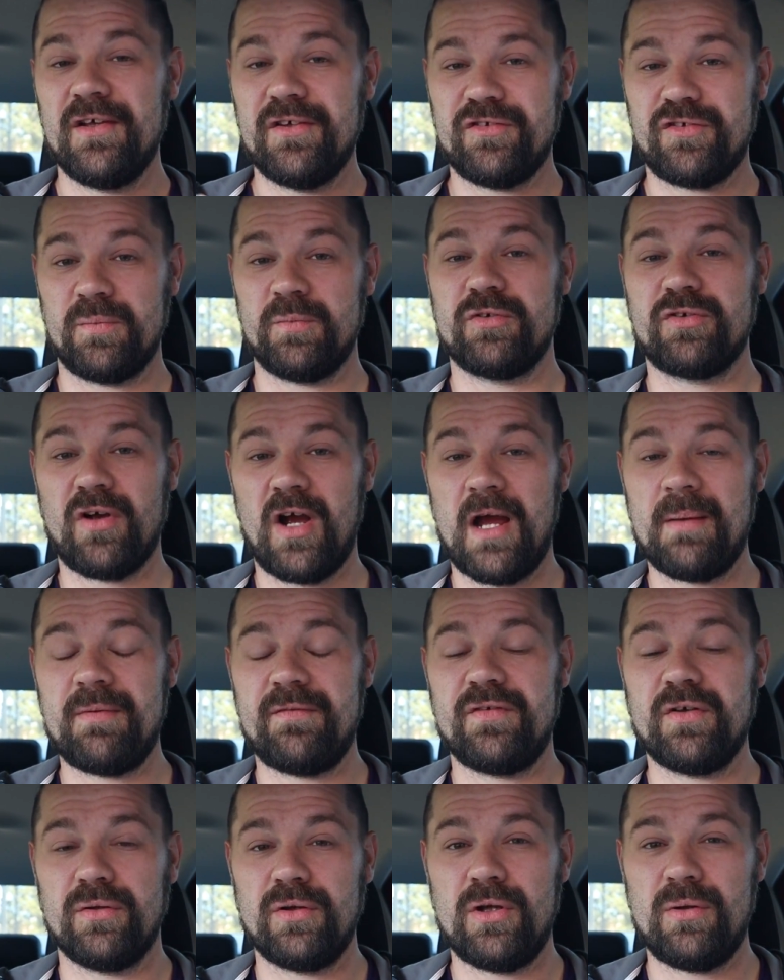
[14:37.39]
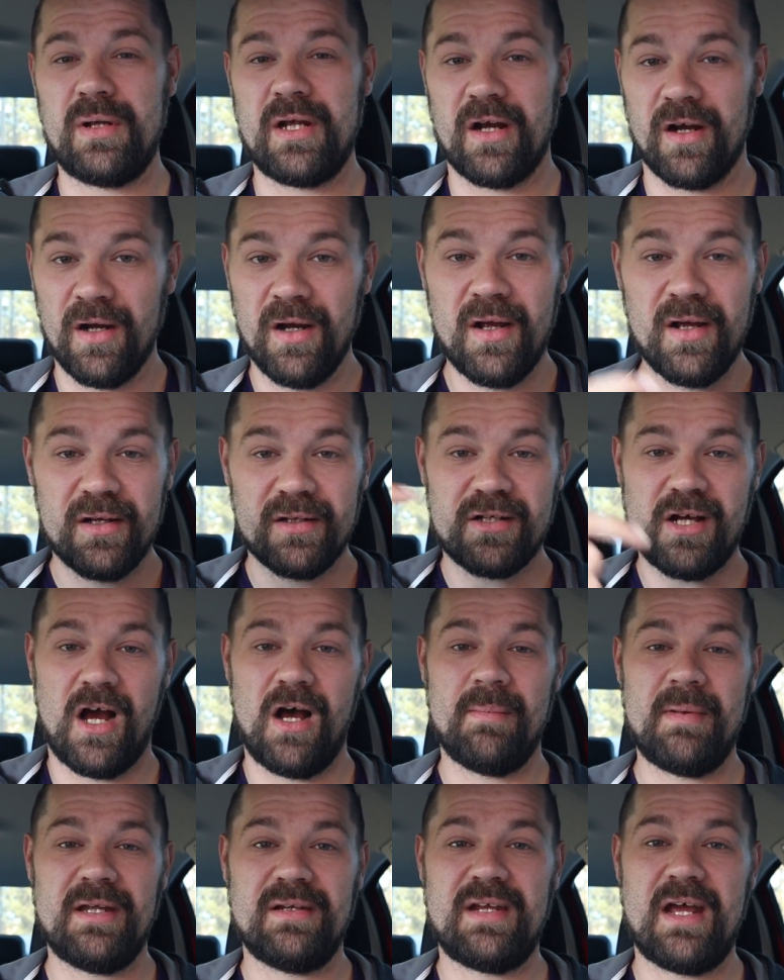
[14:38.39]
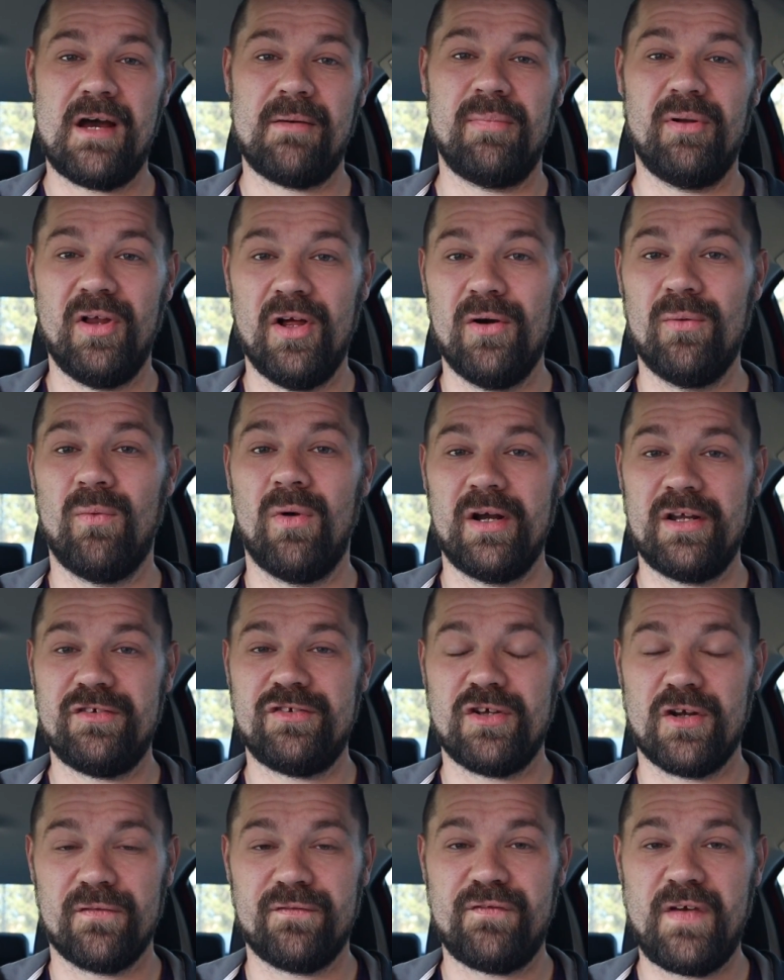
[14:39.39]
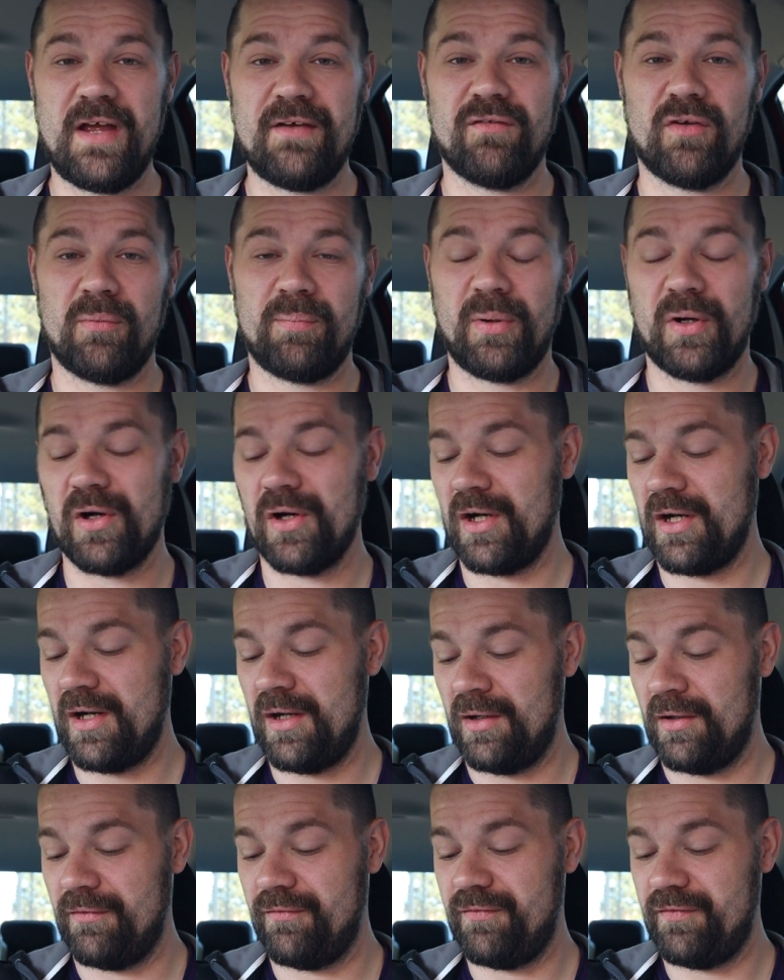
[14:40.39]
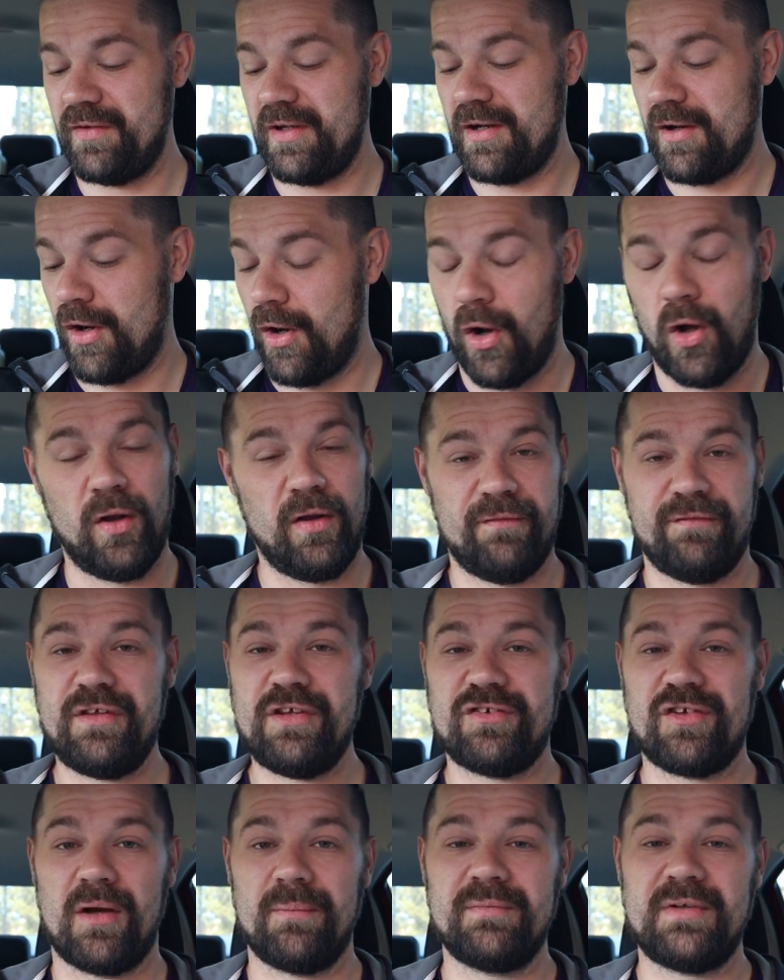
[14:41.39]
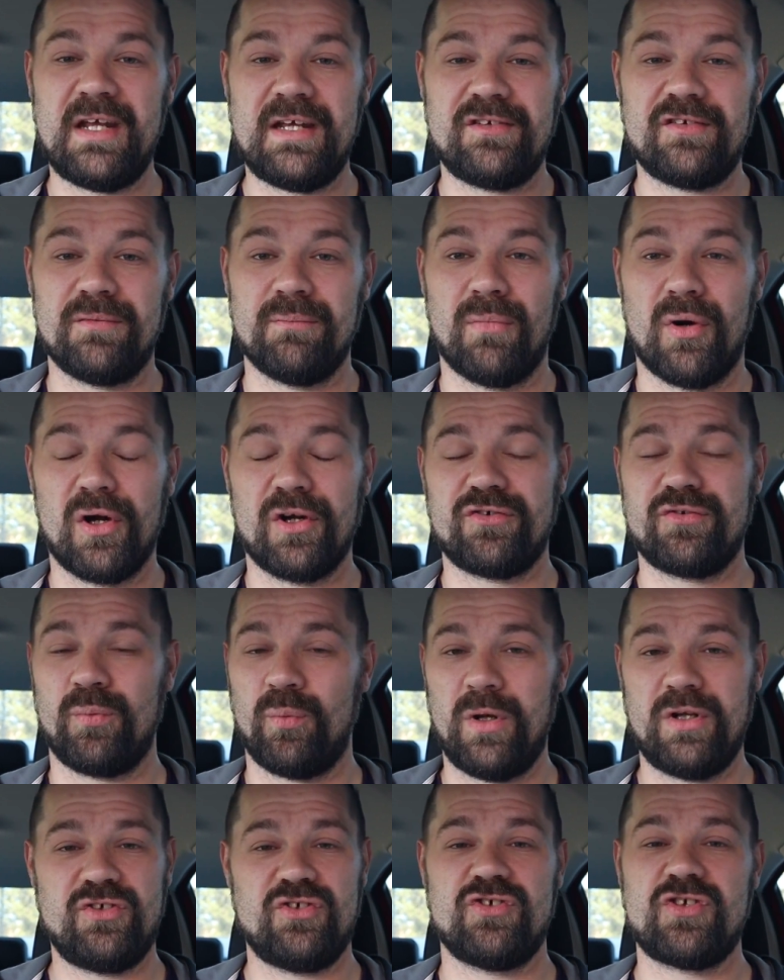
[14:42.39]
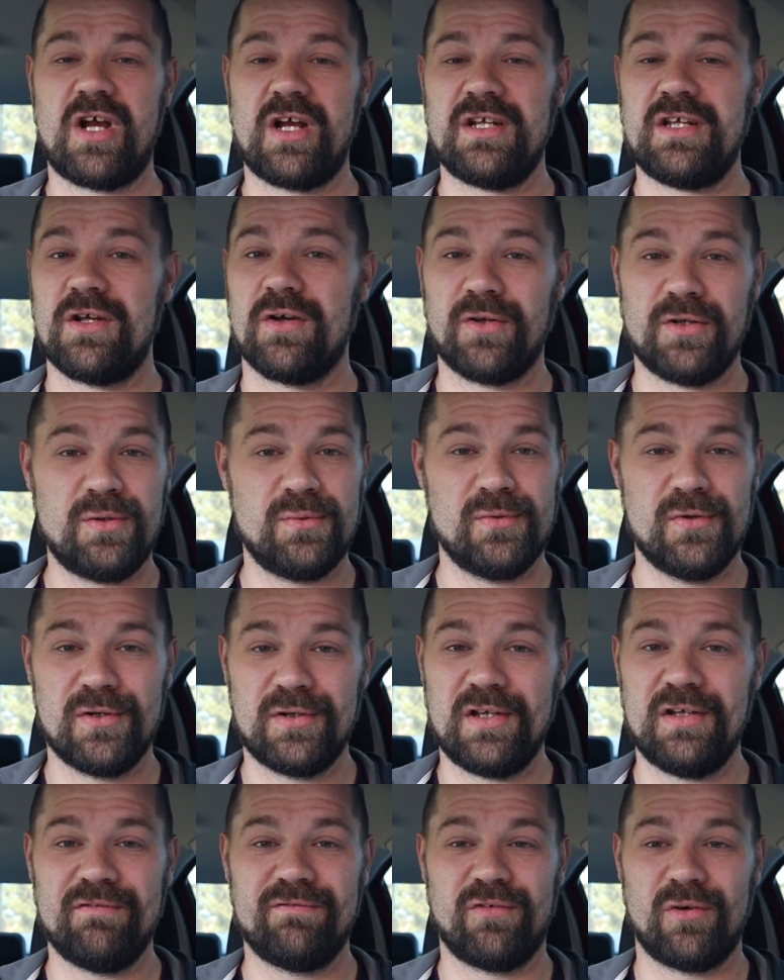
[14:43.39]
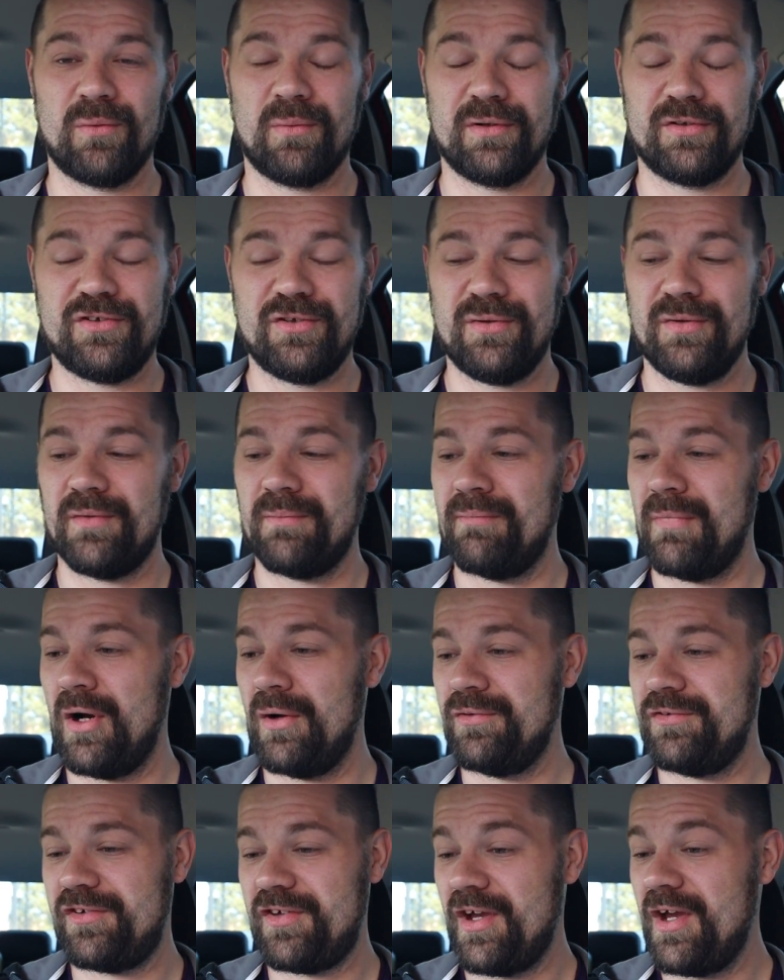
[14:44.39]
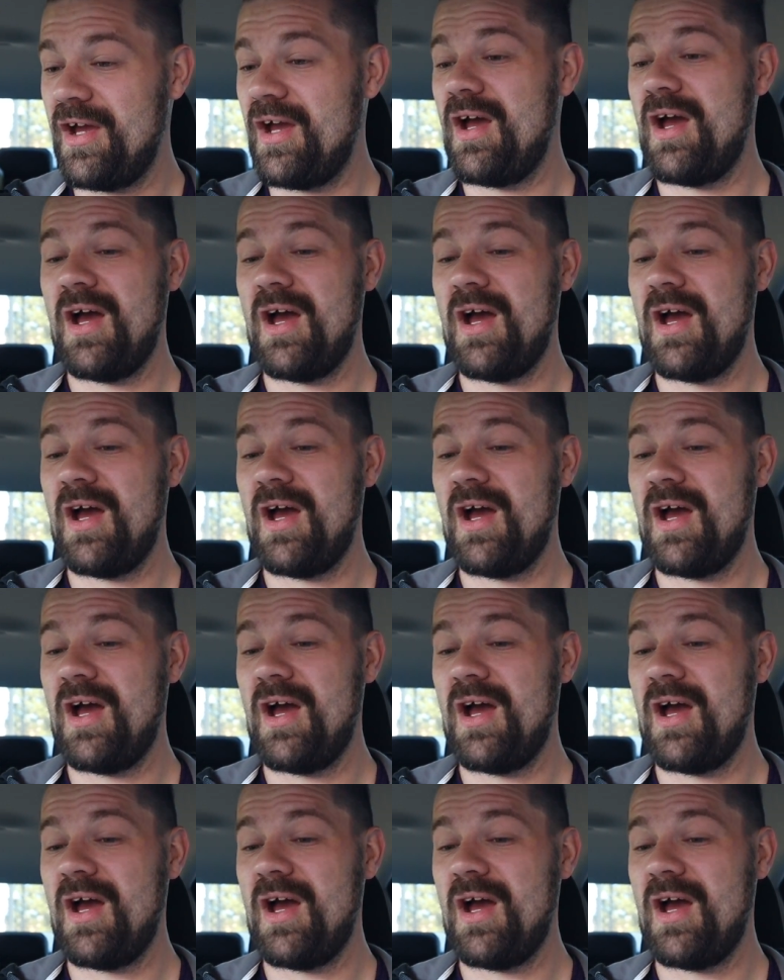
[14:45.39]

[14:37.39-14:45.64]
Subscribe if you're new here. Comment down below what is your favorite part of all of these updates in March. Which shiny are you looking forward to the most?